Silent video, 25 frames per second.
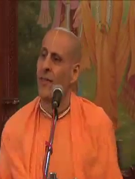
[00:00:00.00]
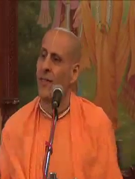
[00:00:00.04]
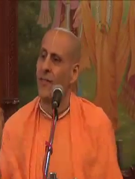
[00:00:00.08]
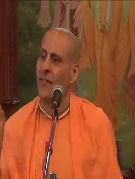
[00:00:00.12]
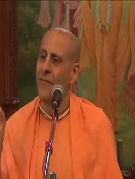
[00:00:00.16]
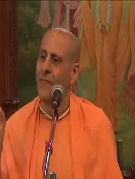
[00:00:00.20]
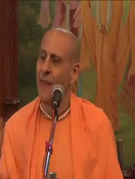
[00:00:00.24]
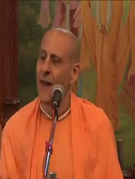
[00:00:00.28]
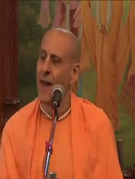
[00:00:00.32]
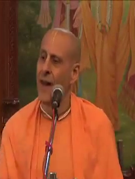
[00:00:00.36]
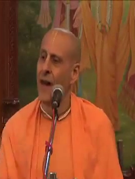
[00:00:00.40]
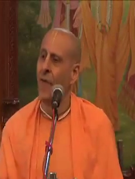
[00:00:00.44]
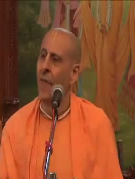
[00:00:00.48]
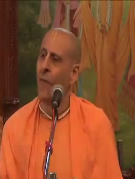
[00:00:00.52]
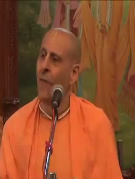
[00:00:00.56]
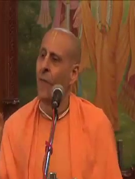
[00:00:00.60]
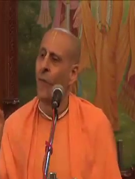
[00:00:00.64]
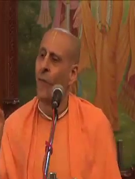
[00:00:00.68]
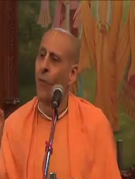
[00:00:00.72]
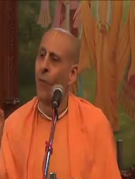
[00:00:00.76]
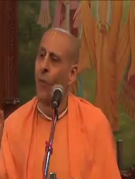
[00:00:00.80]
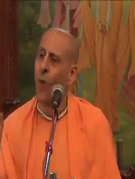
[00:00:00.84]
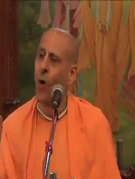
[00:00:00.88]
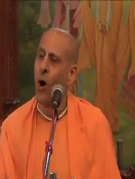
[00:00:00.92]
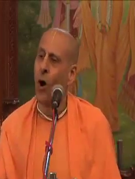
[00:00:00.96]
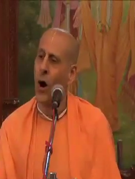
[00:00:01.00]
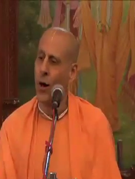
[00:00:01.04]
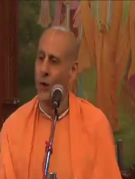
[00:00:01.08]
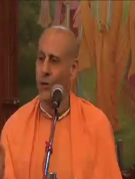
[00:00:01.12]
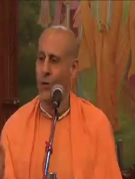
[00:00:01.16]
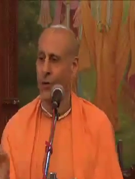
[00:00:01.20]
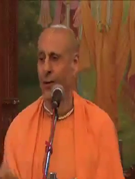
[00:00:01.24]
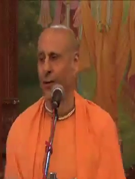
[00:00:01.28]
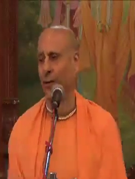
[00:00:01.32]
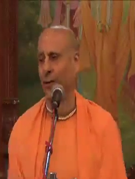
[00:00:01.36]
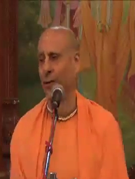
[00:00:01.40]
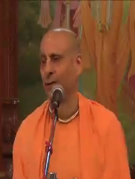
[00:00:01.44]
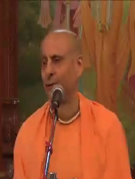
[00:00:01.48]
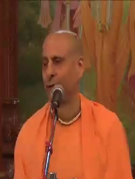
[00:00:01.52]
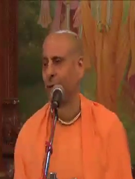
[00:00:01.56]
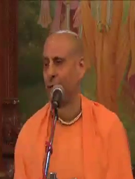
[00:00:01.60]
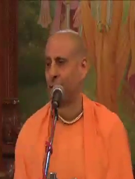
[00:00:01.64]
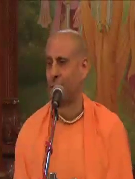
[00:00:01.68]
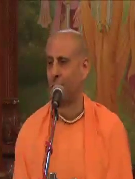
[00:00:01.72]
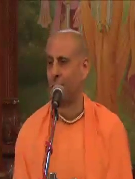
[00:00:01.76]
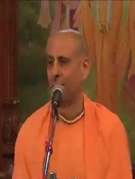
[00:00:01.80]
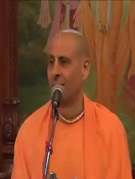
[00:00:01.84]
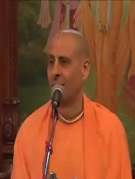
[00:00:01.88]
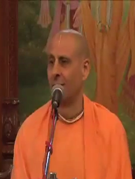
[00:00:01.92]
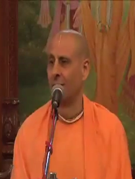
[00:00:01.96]
that water
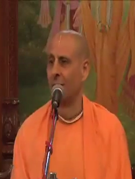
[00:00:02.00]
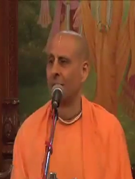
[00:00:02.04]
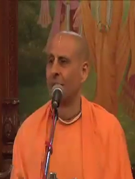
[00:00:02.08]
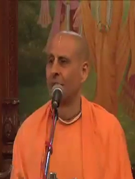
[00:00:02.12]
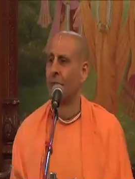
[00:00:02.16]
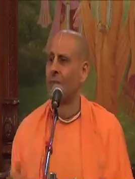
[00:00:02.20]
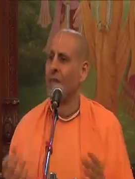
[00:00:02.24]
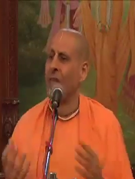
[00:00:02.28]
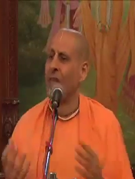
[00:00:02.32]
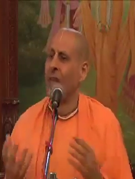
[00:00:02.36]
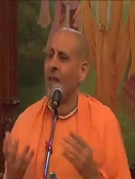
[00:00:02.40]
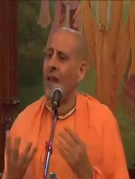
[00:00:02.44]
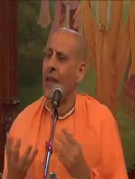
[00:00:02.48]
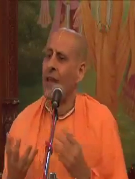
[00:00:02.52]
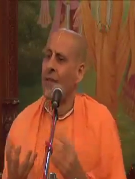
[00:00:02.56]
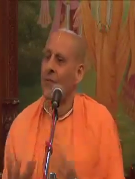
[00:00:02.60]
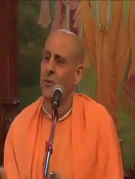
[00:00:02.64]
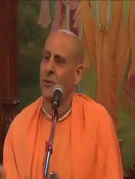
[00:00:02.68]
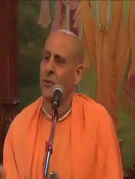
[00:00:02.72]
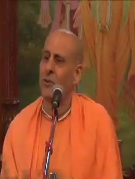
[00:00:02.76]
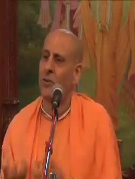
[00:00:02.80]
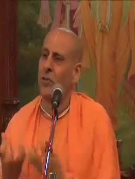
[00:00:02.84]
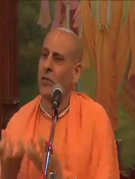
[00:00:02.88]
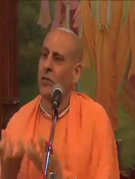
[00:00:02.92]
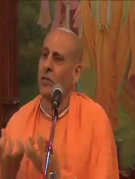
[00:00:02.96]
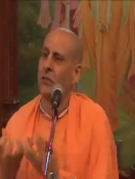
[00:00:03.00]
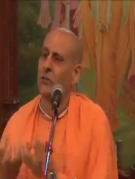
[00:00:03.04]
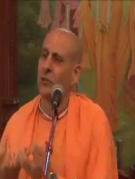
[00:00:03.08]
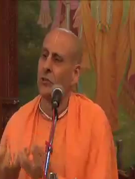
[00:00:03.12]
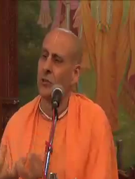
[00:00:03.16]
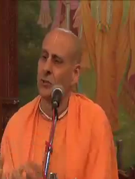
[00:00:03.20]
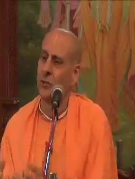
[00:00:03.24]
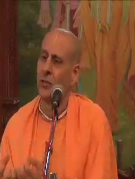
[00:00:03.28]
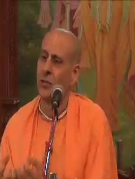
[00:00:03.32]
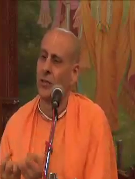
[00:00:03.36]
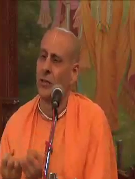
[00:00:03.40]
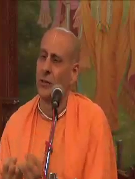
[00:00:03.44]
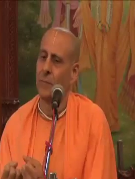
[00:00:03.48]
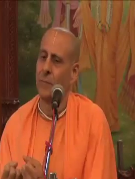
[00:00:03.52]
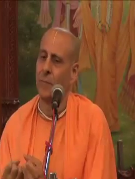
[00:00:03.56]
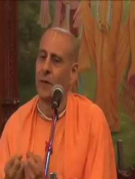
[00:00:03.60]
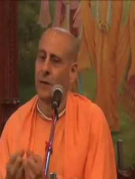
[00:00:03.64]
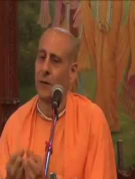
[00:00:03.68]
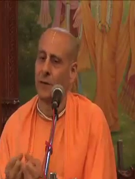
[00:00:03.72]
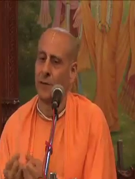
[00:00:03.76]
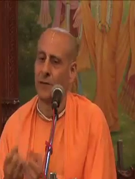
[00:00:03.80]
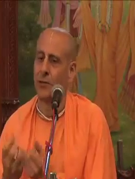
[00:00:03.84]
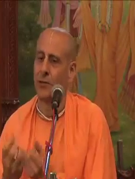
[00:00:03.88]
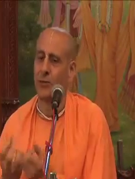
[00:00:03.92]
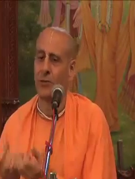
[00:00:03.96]
was the energy of
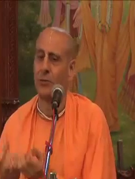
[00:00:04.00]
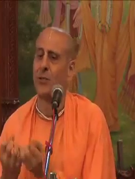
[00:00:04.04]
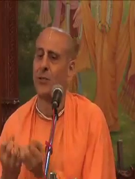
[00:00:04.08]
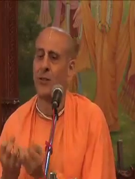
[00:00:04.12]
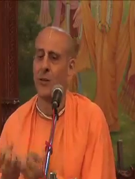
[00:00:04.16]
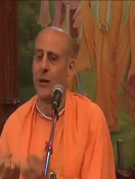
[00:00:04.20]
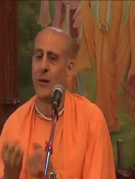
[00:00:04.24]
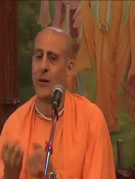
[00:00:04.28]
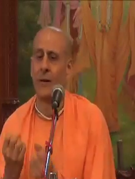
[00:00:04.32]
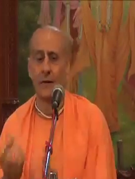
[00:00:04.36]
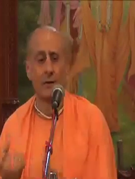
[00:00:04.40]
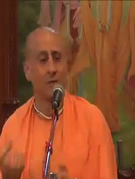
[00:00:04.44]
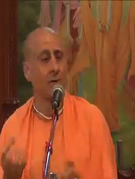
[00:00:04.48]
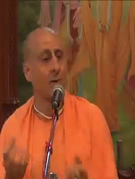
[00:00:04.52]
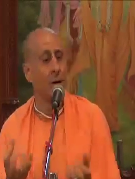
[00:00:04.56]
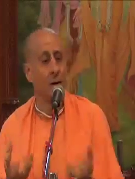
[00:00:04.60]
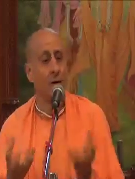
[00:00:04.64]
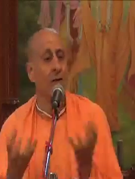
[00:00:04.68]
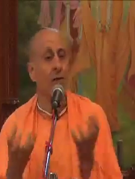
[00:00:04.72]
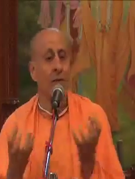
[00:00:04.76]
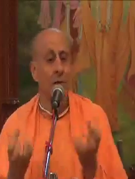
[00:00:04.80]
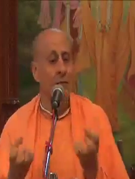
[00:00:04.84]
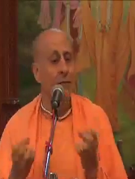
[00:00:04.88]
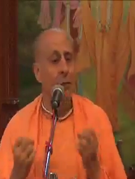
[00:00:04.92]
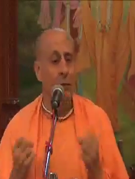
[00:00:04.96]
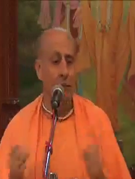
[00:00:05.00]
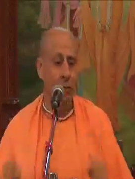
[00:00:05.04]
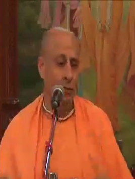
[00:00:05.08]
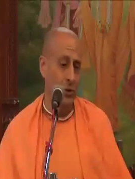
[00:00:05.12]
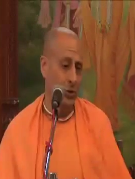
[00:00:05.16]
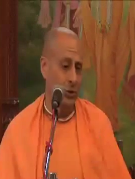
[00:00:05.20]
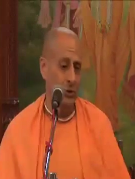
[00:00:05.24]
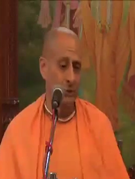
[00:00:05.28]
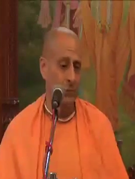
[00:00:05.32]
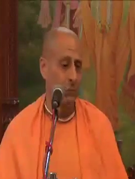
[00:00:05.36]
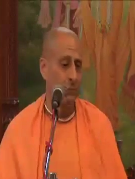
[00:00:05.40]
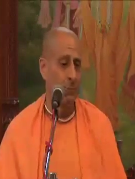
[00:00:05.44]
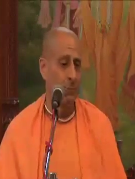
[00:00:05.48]
Sridhar's devotion.